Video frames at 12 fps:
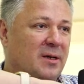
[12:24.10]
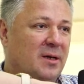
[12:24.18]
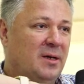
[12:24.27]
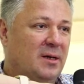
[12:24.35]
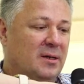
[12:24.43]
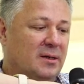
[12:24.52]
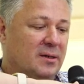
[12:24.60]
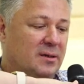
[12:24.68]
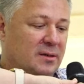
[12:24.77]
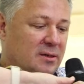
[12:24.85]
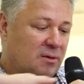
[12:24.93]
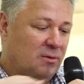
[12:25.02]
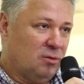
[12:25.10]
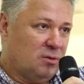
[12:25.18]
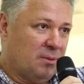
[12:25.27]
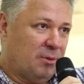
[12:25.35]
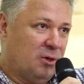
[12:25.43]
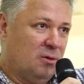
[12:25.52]
And is if the
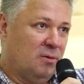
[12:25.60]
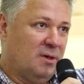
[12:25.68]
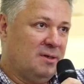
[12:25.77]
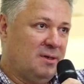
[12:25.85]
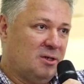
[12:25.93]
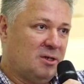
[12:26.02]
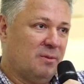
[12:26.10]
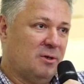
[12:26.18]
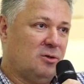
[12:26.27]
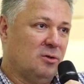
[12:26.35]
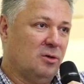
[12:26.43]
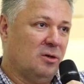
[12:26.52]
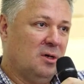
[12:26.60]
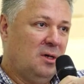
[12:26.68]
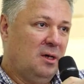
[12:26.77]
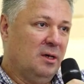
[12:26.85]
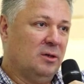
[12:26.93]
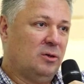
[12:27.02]
negotiations are
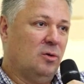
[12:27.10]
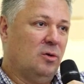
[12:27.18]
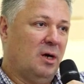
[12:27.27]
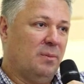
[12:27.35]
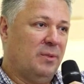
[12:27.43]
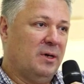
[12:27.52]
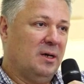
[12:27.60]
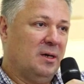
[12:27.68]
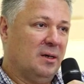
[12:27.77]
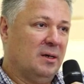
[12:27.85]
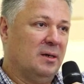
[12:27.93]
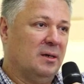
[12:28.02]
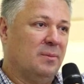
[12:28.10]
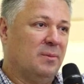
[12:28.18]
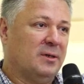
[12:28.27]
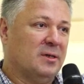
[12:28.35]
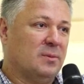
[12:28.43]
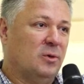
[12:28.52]
conducted with others
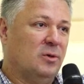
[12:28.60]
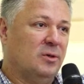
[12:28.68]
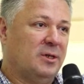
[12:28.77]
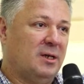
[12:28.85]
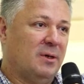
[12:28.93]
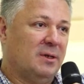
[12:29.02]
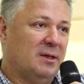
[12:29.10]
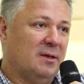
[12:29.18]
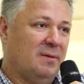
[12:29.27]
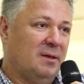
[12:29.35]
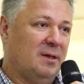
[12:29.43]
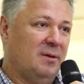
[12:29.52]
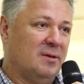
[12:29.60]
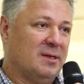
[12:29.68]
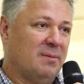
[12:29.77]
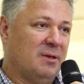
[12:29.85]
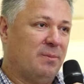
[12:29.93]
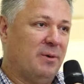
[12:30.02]
to
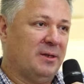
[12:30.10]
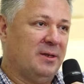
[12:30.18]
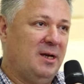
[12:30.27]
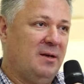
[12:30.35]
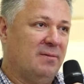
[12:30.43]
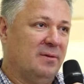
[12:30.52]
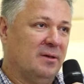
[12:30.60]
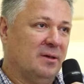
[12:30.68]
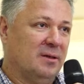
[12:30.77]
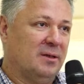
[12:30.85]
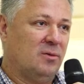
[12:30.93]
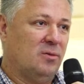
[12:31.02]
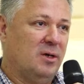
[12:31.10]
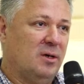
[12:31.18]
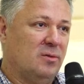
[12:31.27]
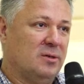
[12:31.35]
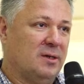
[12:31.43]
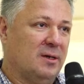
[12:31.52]
have an opportunity to receive
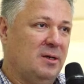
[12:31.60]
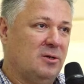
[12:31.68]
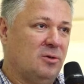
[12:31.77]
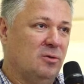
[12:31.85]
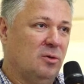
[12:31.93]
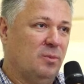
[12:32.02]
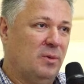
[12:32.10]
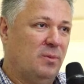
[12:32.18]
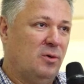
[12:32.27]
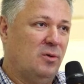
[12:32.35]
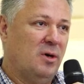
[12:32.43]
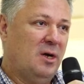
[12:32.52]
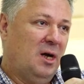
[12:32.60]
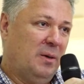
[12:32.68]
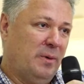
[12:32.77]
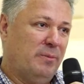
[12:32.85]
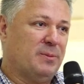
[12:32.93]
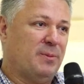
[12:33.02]
from international partners,
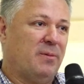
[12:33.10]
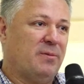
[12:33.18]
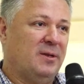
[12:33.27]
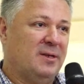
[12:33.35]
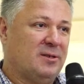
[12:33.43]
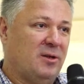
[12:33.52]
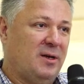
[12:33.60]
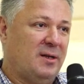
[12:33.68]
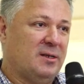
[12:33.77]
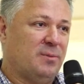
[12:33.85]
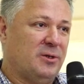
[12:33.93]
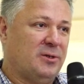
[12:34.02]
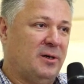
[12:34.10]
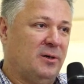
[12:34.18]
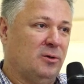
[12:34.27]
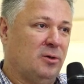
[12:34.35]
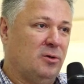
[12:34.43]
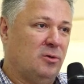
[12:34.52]
receive that technical aid
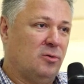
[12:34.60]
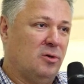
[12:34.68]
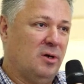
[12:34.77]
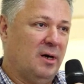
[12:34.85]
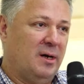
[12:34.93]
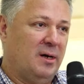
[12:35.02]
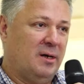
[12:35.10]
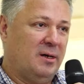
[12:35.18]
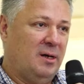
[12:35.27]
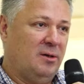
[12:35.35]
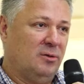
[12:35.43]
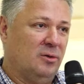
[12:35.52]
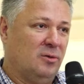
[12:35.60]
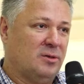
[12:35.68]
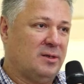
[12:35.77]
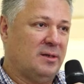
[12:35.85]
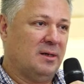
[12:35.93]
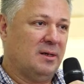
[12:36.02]

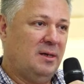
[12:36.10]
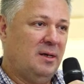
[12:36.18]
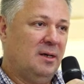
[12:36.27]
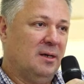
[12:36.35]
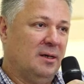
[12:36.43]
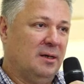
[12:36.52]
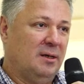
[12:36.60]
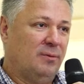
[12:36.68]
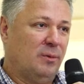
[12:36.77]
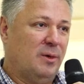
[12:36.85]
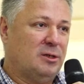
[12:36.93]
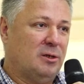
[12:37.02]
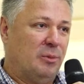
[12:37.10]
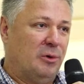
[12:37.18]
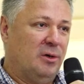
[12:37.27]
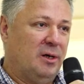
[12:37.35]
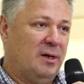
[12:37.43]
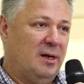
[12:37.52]
for us to be
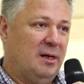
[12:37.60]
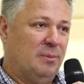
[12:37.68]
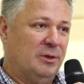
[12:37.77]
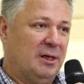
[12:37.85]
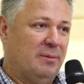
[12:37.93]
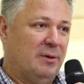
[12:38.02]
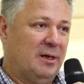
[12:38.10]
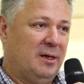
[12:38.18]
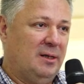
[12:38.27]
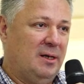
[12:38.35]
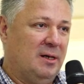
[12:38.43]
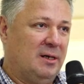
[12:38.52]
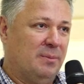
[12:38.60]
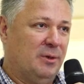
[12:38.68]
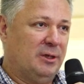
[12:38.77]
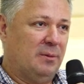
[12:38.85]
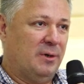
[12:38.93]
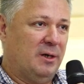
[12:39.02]
able to convey information about
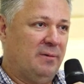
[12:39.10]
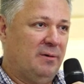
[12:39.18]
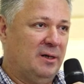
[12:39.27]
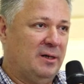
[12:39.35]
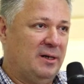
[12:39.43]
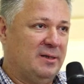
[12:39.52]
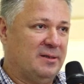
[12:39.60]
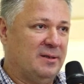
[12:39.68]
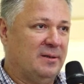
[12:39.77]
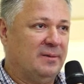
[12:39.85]
real needs